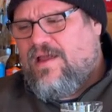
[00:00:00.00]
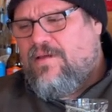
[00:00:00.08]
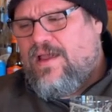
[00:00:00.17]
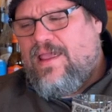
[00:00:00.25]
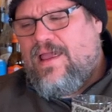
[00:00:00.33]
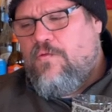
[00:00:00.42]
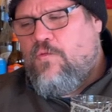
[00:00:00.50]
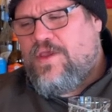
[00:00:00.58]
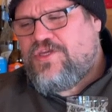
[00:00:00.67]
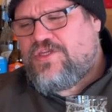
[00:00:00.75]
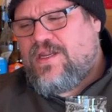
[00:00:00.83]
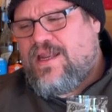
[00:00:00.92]
I, I, I
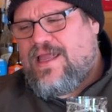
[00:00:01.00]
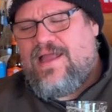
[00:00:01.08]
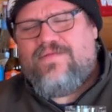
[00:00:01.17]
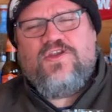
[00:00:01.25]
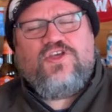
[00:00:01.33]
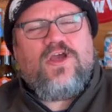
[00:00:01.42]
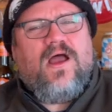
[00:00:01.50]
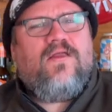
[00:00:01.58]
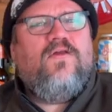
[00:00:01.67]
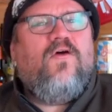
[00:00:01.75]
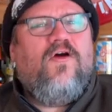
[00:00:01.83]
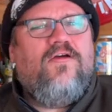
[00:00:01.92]
wish that it had the
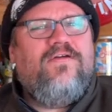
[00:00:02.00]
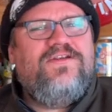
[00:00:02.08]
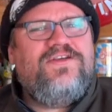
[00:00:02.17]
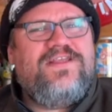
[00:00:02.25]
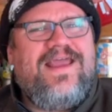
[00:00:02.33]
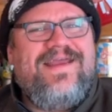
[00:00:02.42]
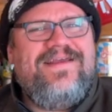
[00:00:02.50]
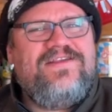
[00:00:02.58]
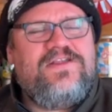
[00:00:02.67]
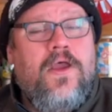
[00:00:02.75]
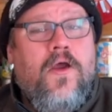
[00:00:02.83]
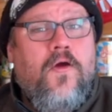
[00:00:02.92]
chocolate orange taste